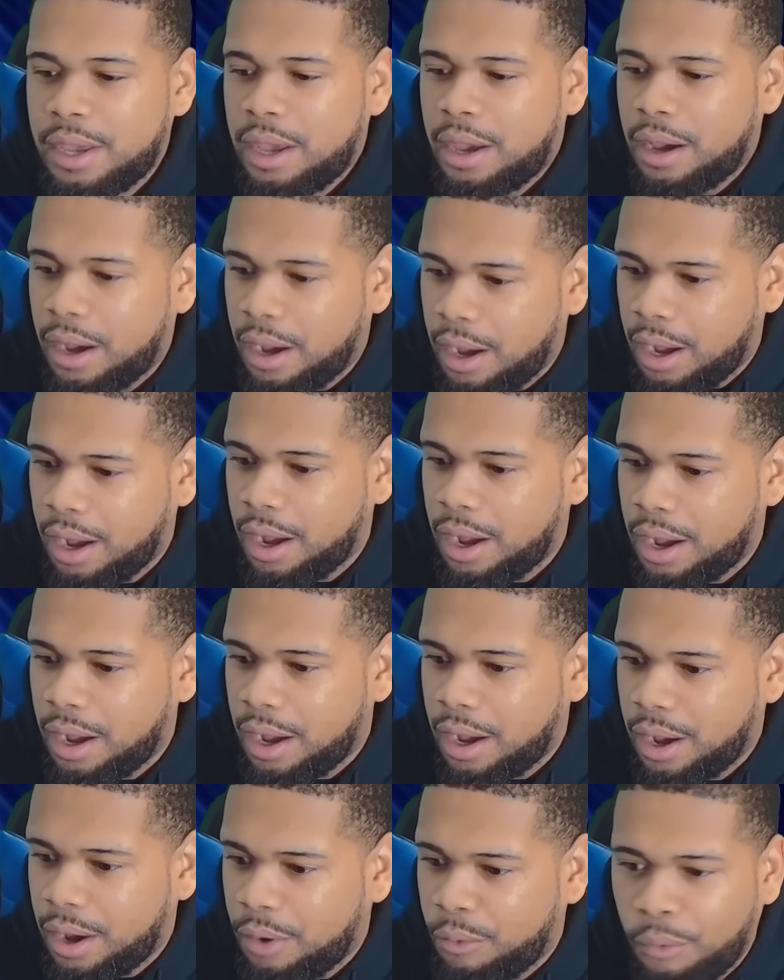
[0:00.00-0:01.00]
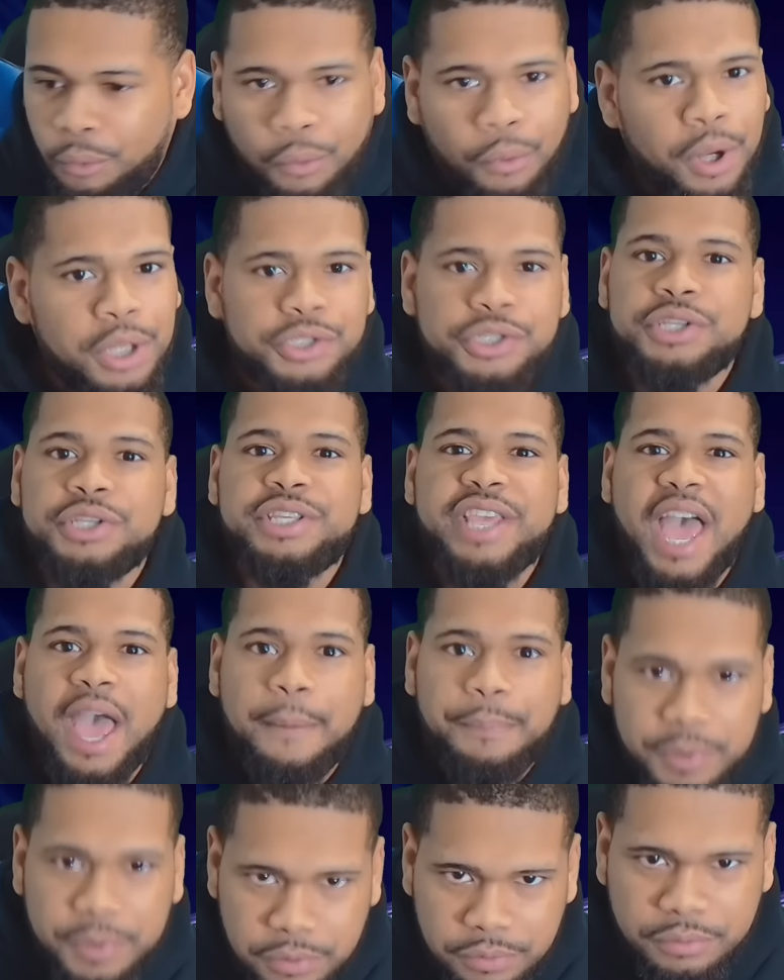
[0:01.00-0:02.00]
What just
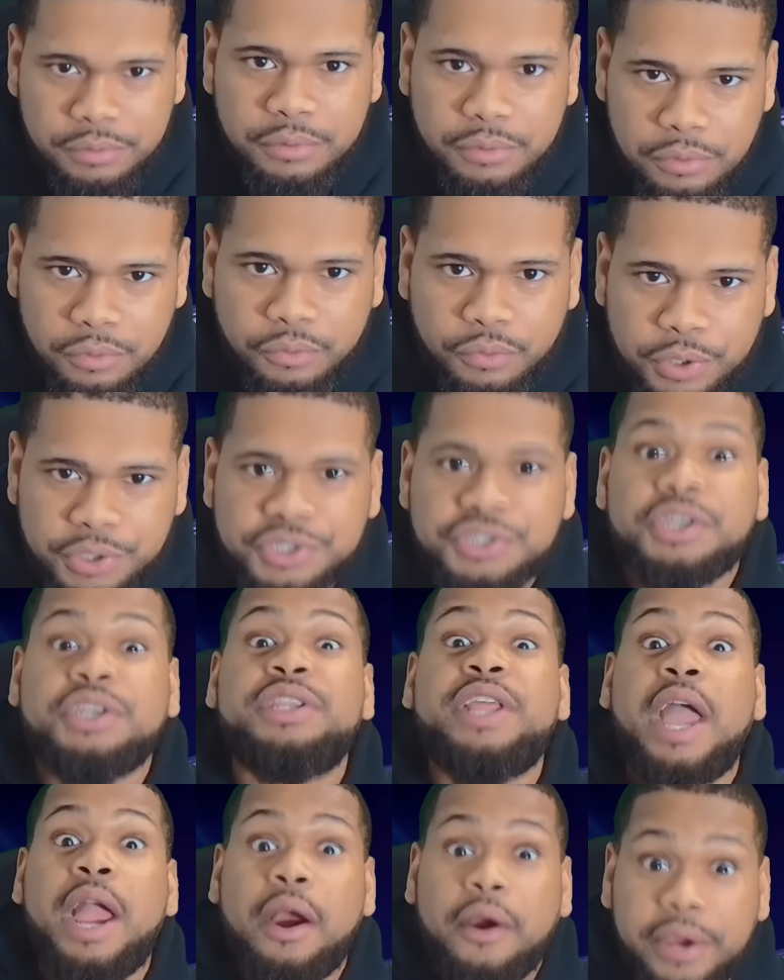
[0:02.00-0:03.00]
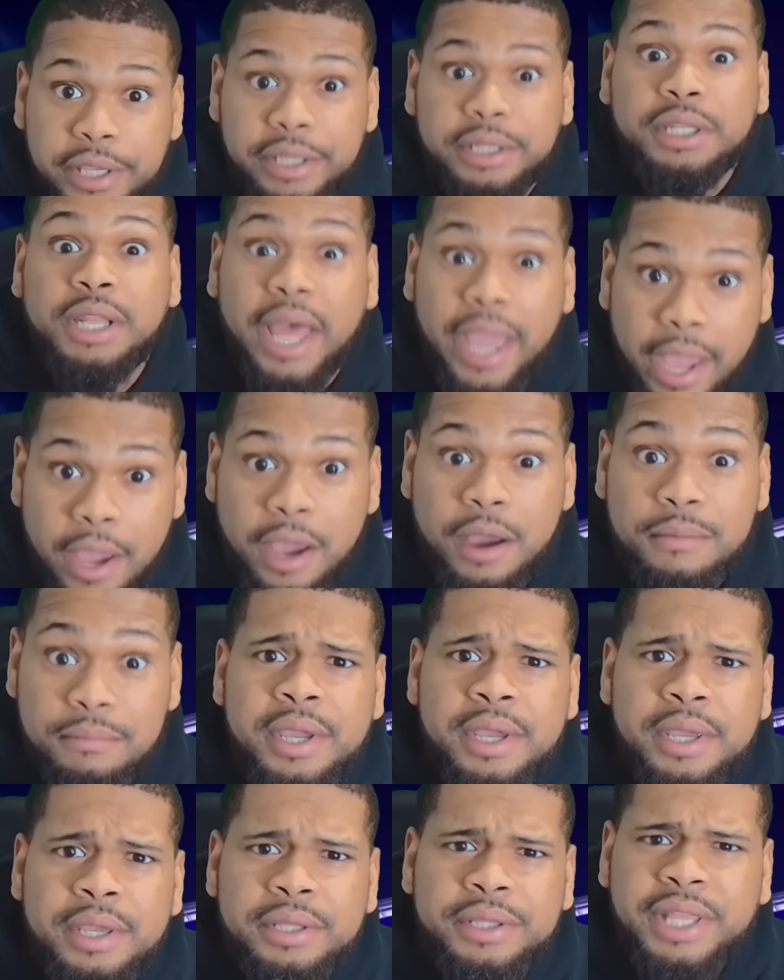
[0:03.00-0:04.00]
happened with CeeDee Lamb?
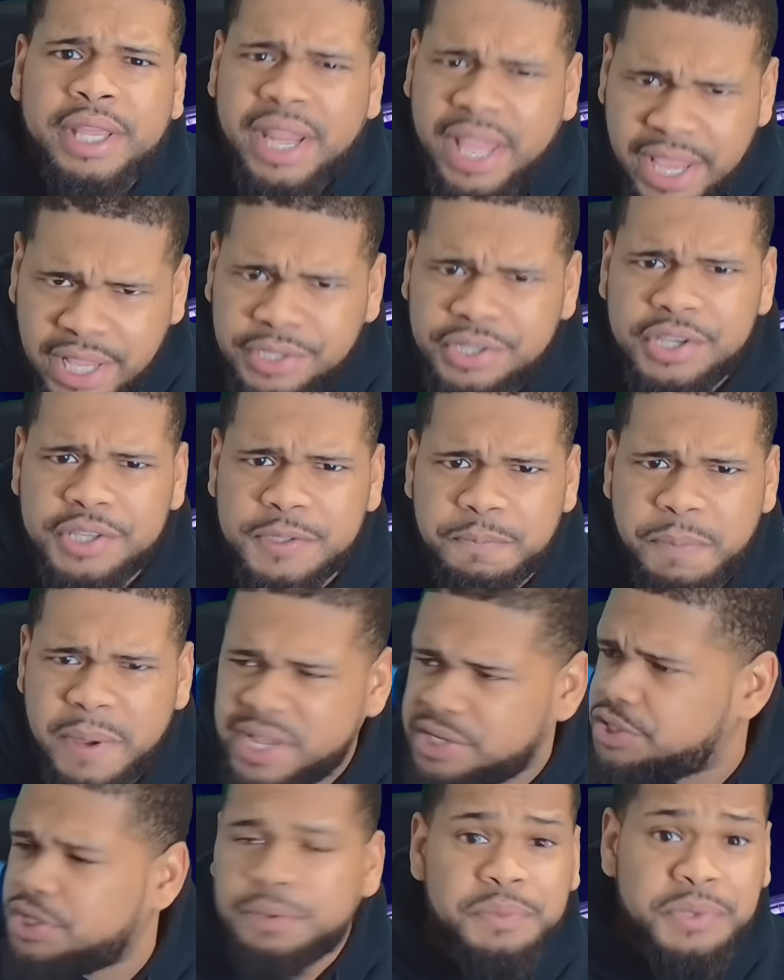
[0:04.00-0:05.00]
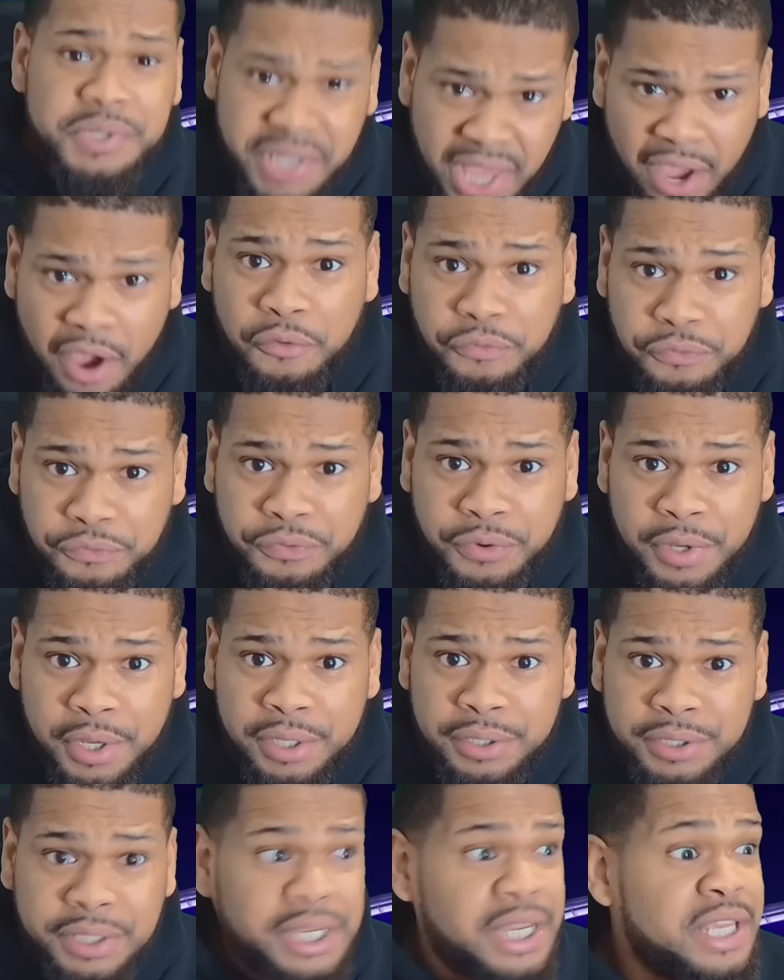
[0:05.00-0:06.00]
Did he just bench himself?
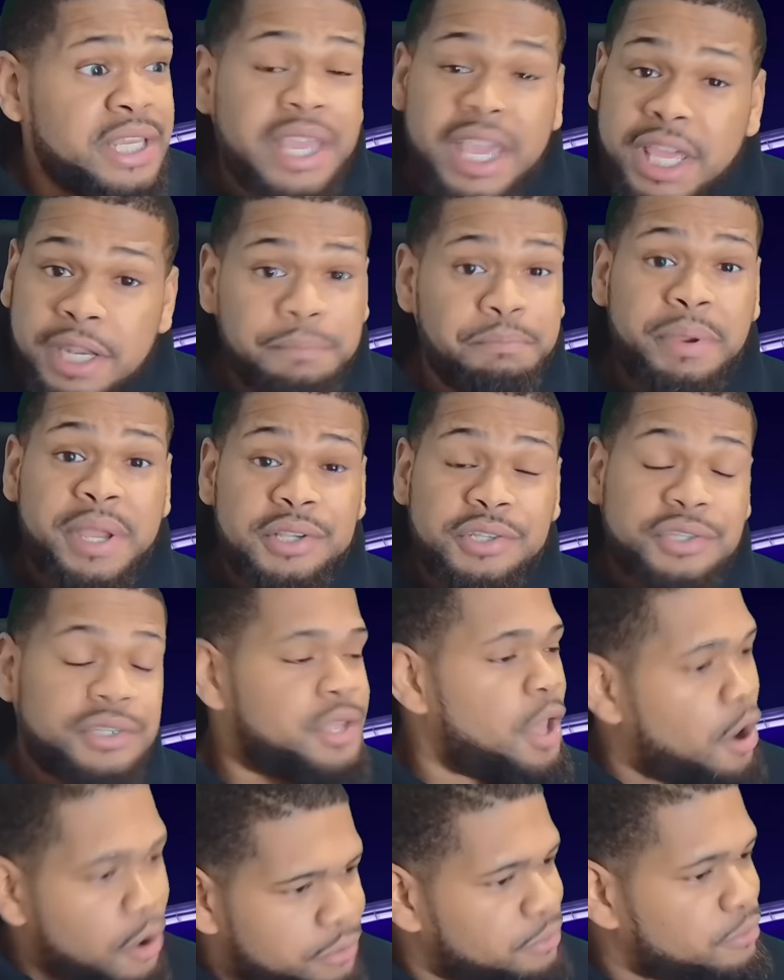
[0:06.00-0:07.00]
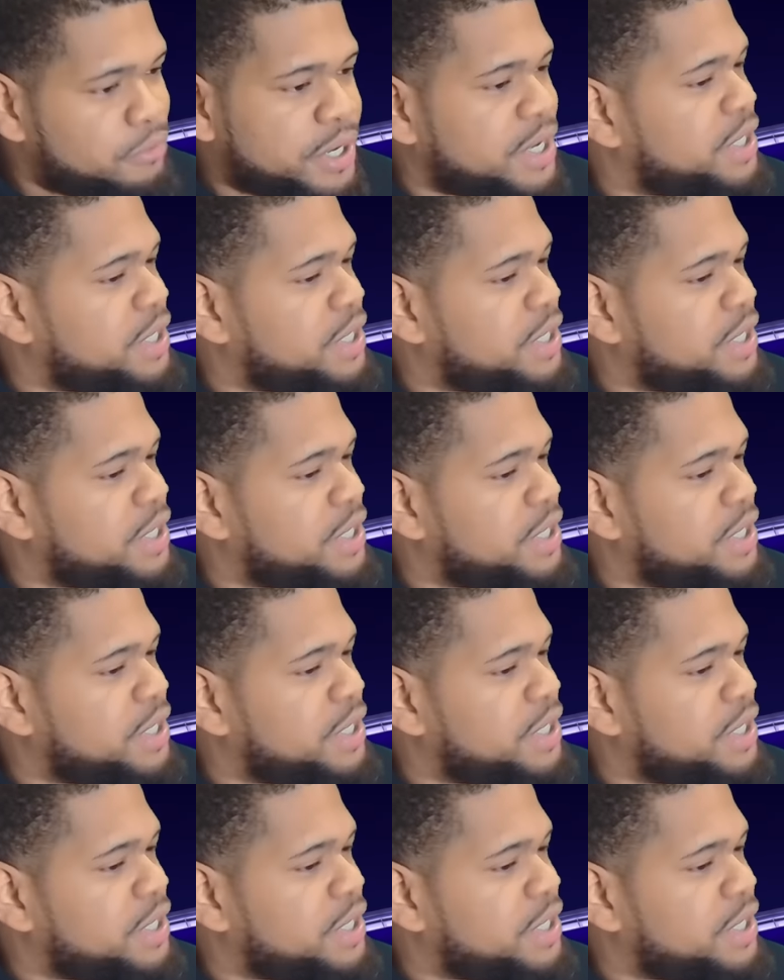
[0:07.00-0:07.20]
Did he get benched? No, he